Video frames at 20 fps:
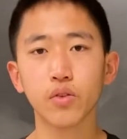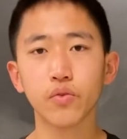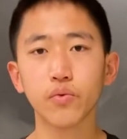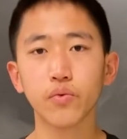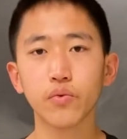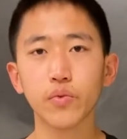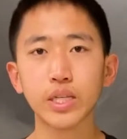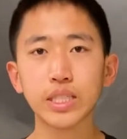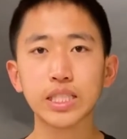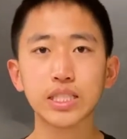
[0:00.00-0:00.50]

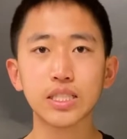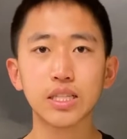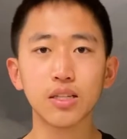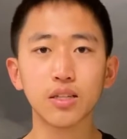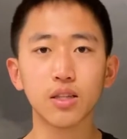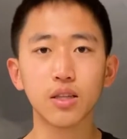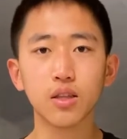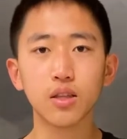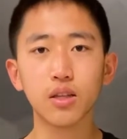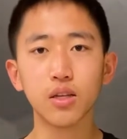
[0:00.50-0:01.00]
This is
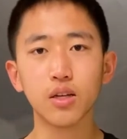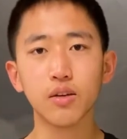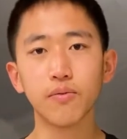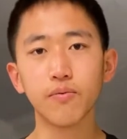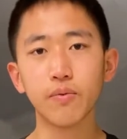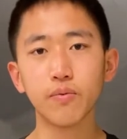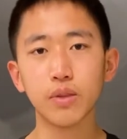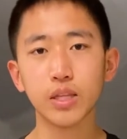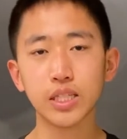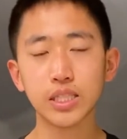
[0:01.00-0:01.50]

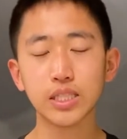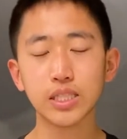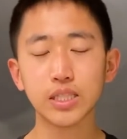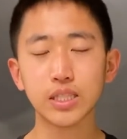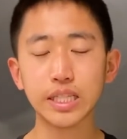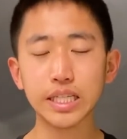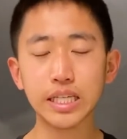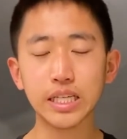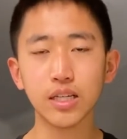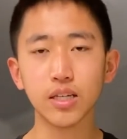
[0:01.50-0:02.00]

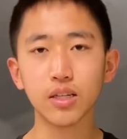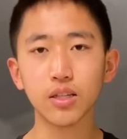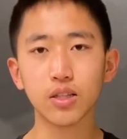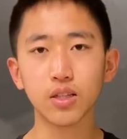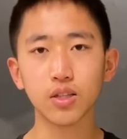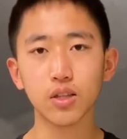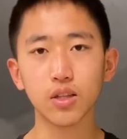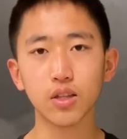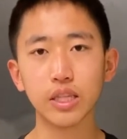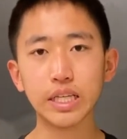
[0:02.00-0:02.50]
the
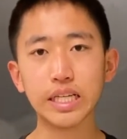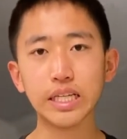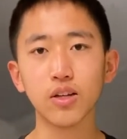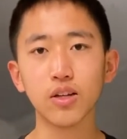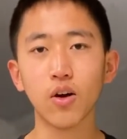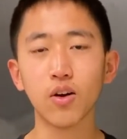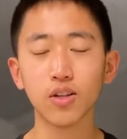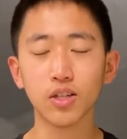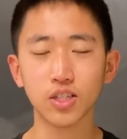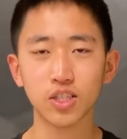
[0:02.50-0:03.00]

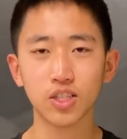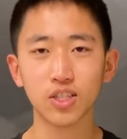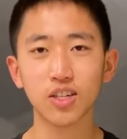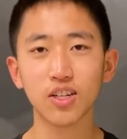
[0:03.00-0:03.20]
knowledge